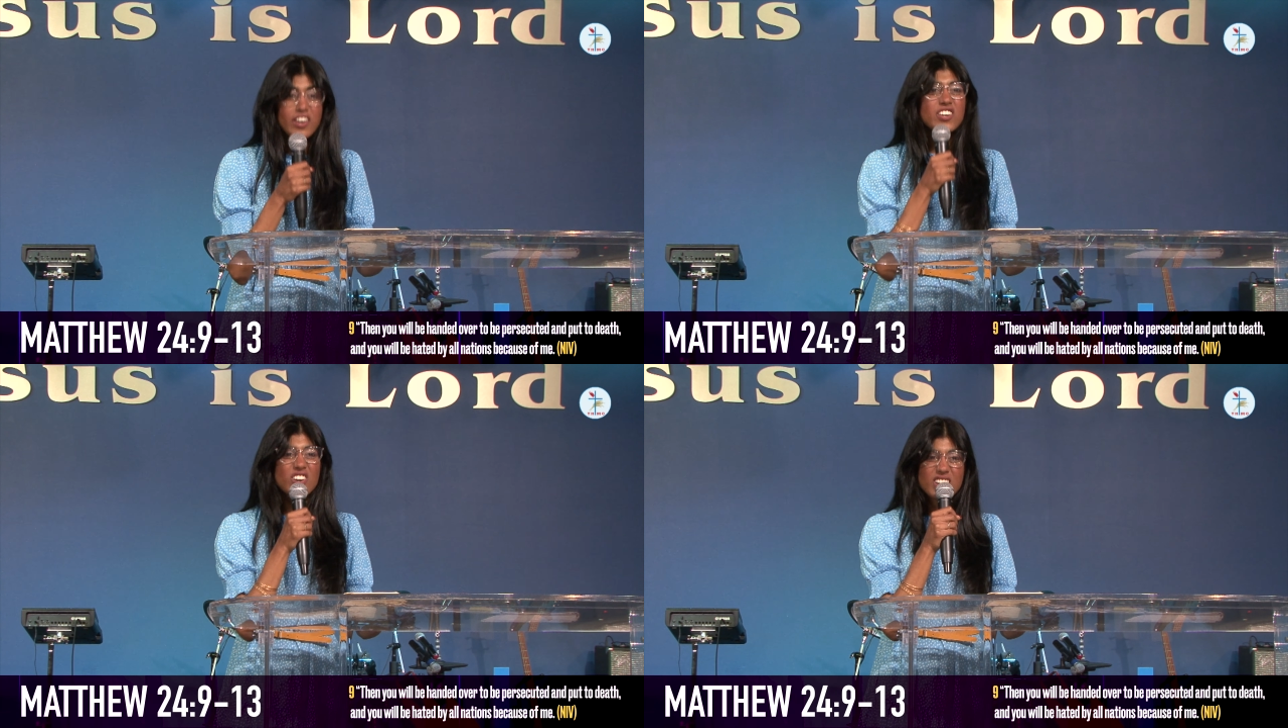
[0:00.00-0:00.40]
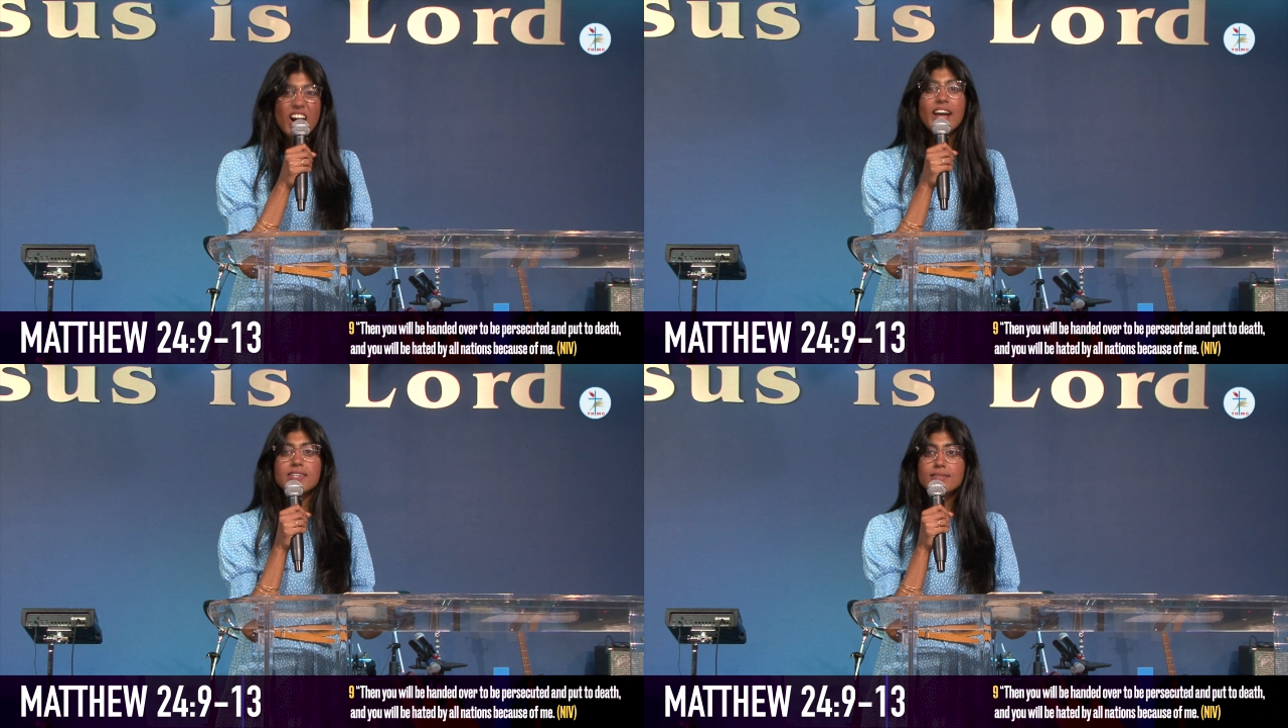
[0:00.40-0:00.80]
You're
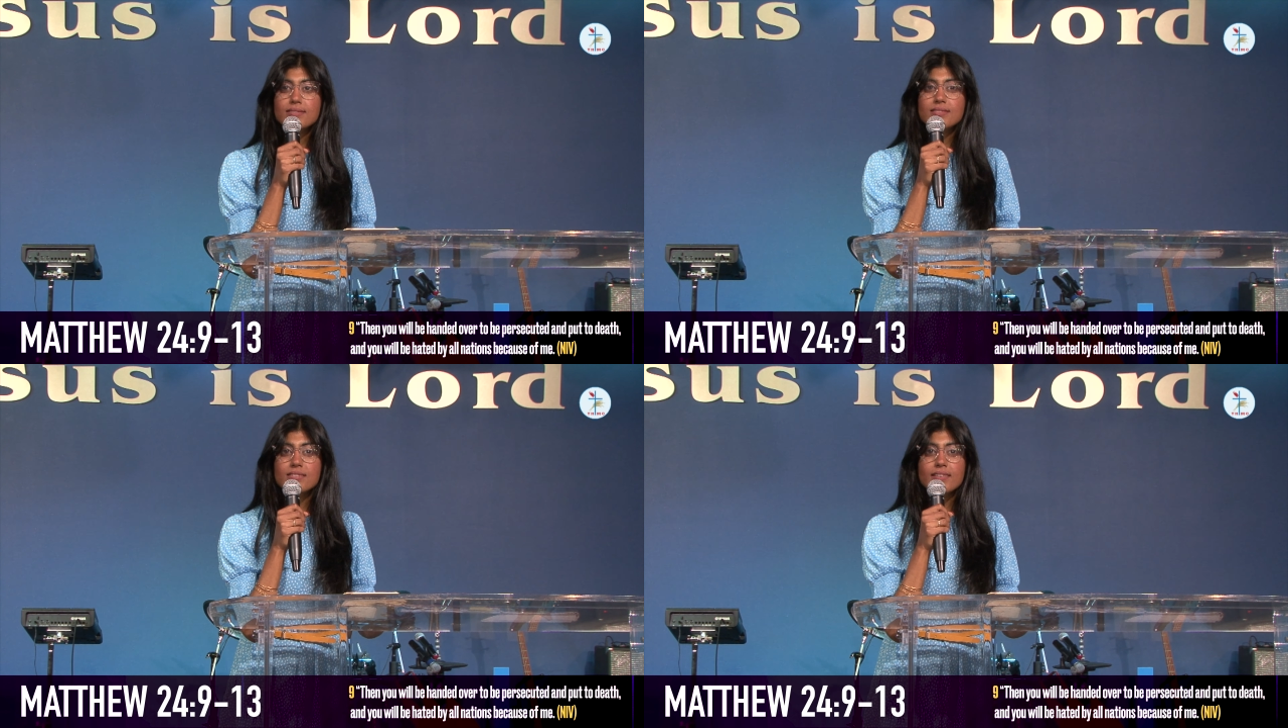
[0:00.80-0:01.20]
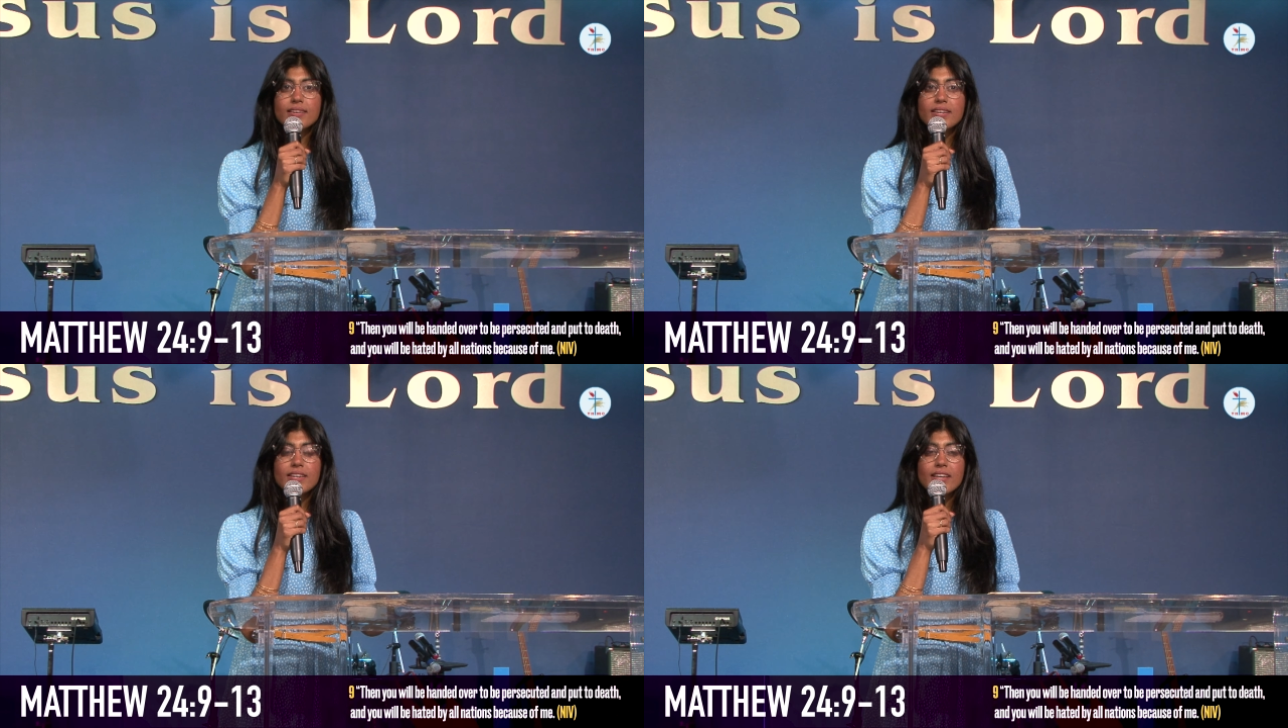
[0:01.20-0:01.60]
cut
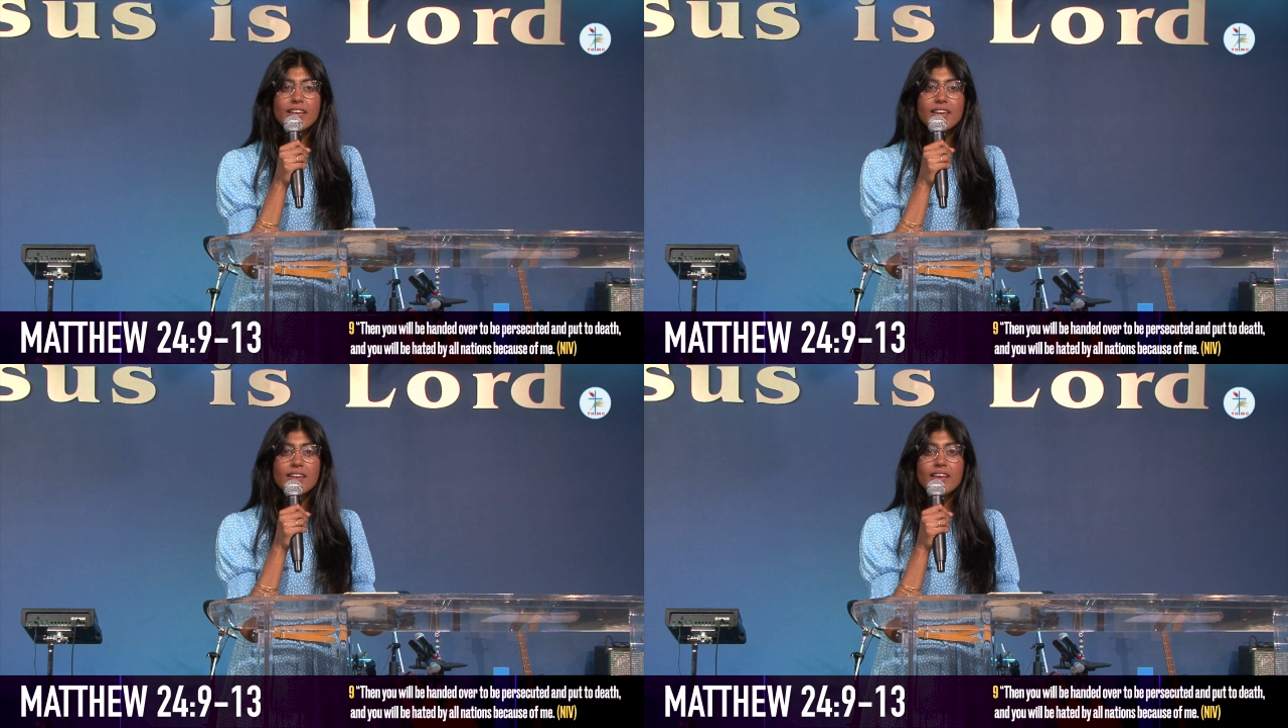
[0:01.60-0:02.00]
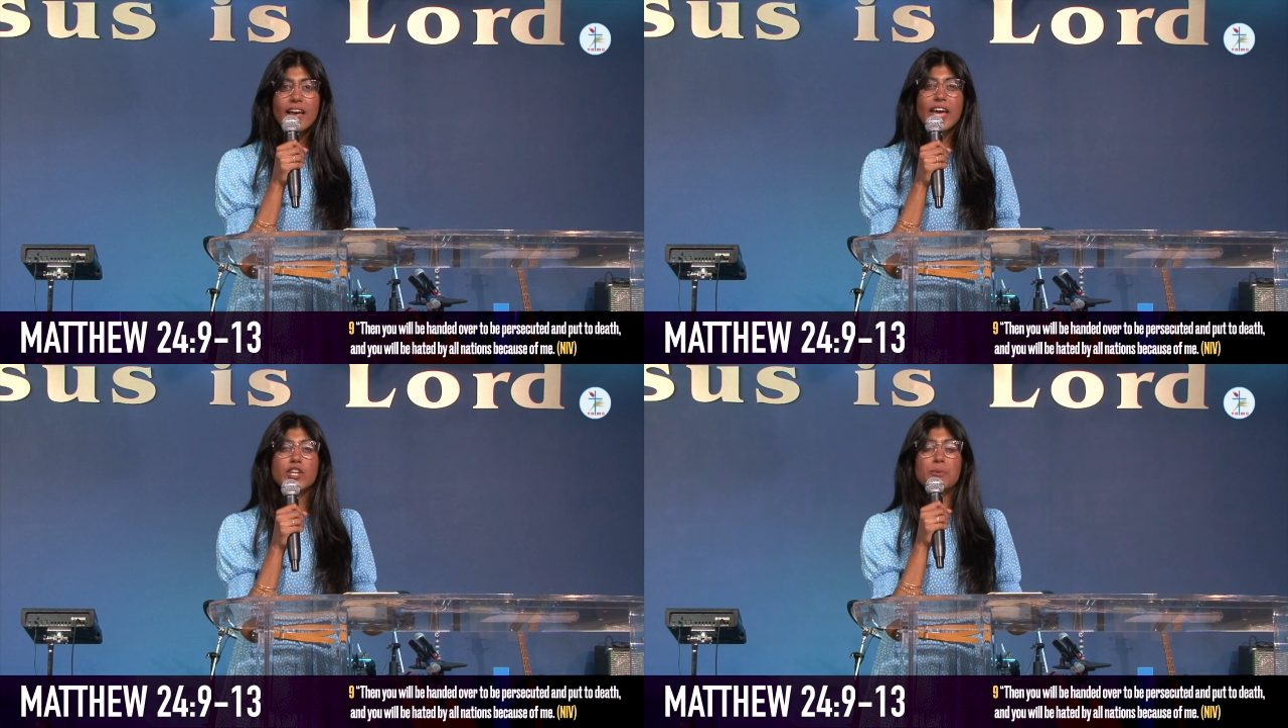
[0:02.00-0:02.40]

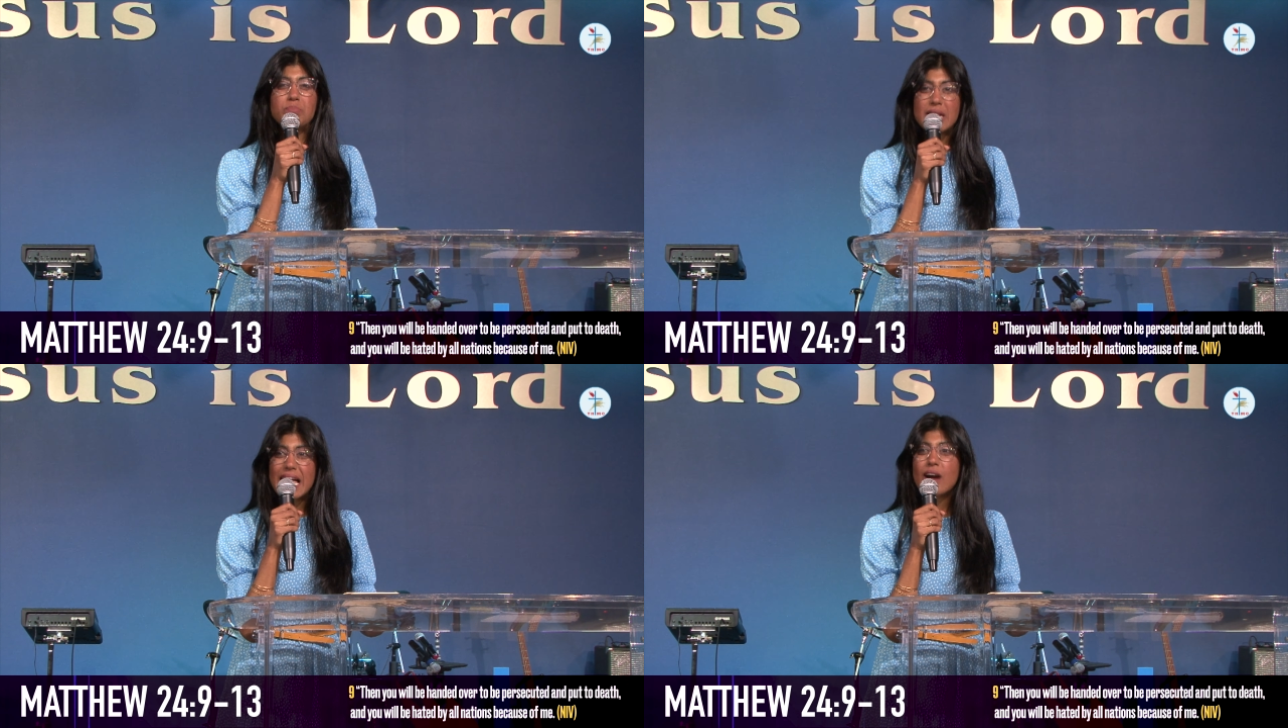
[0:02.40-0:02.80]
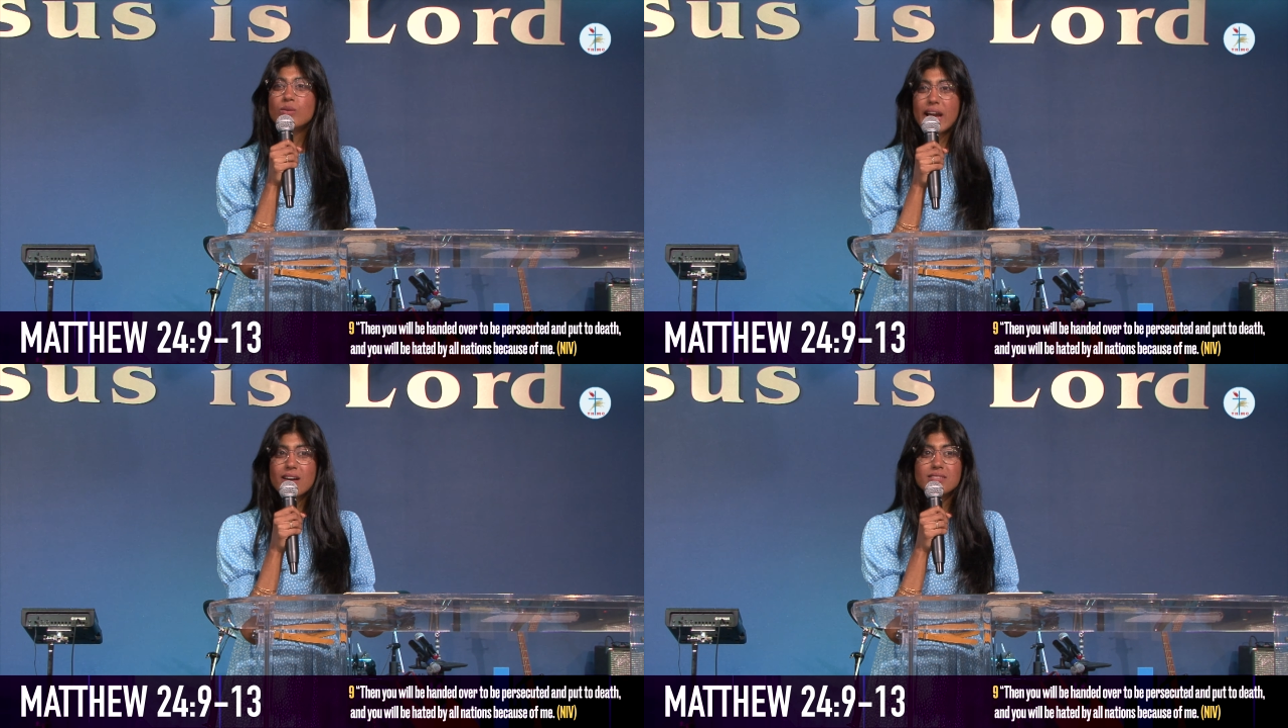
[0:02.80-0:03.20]
and you're
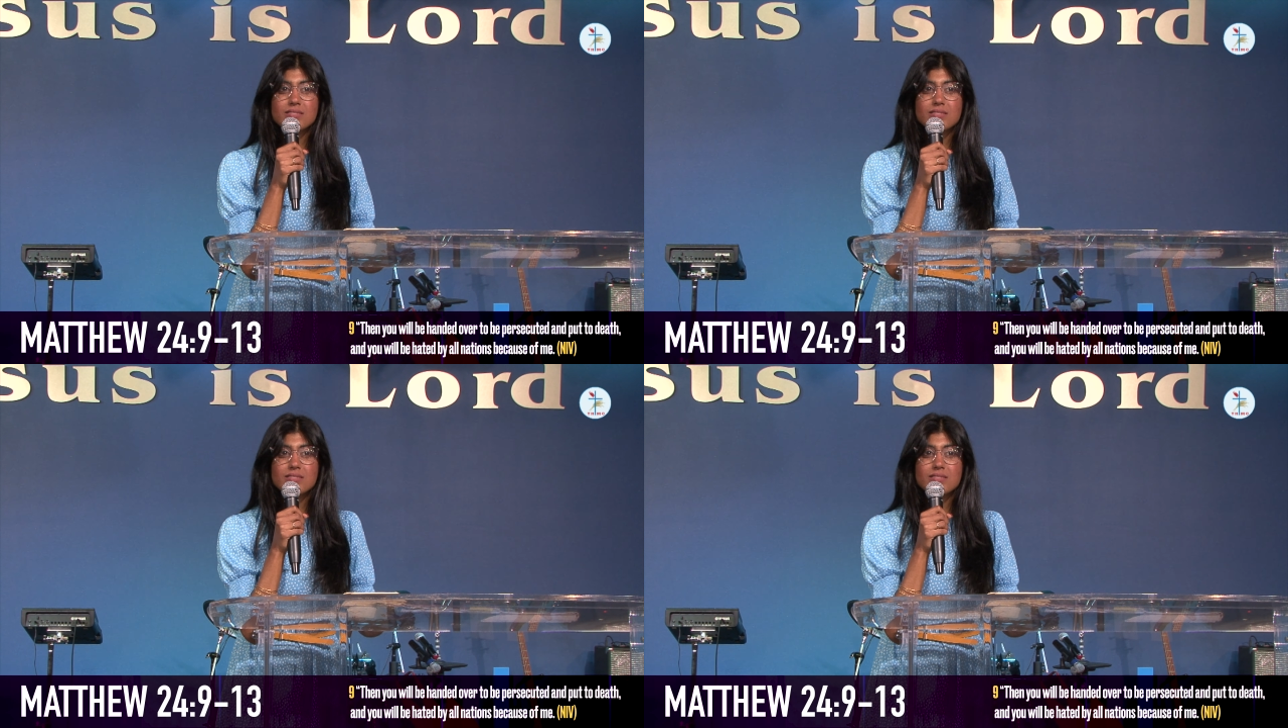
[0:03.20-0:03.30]
plowed at.